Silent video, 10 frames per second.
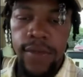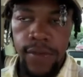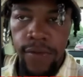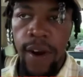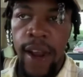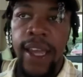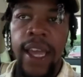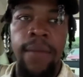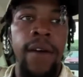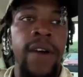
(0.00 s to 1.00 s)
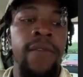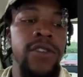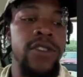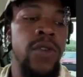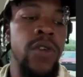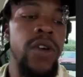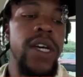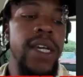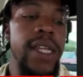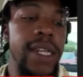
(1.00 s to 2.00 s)
Right, and my father saw
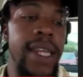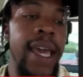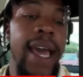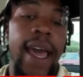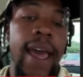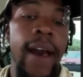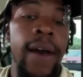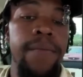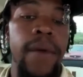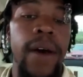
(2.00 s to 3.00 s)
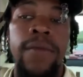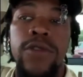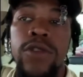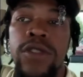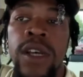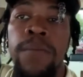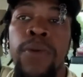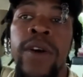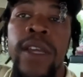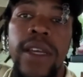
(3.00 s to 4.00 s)
that up to some
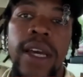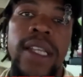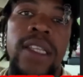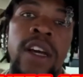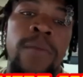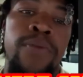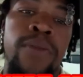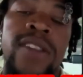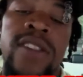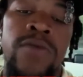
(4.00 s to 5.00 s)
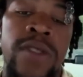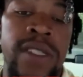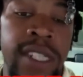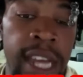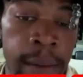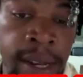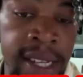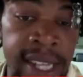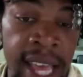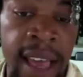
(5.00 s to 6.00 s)
point, the oppressors was dumbing us
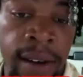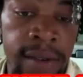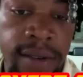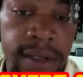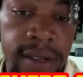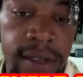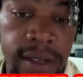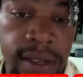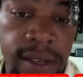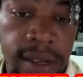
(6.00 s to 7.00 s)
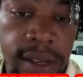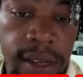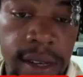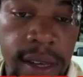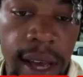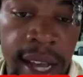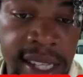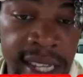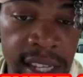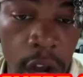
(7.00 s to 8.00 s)
down. Us
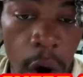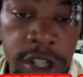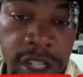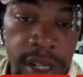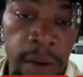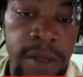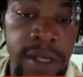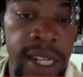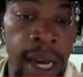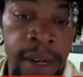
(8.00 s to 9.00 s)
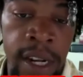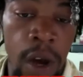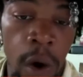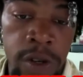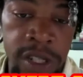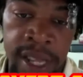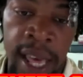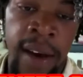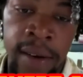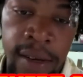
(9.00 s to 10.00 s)
as a culture, they was dumbing the cultures
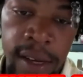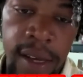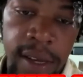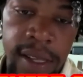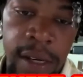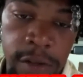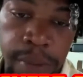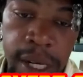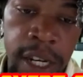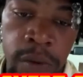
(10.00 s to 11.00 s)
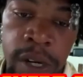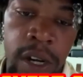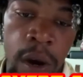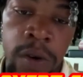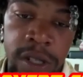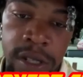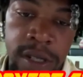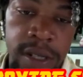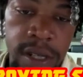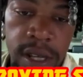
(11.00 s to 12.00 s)
down. They was belittling the
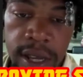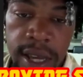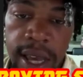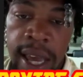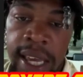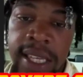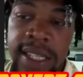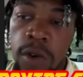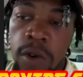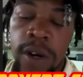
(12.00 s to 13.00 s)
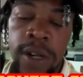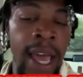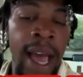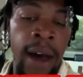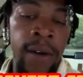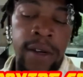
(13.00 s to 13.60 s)
cultures. And he saw the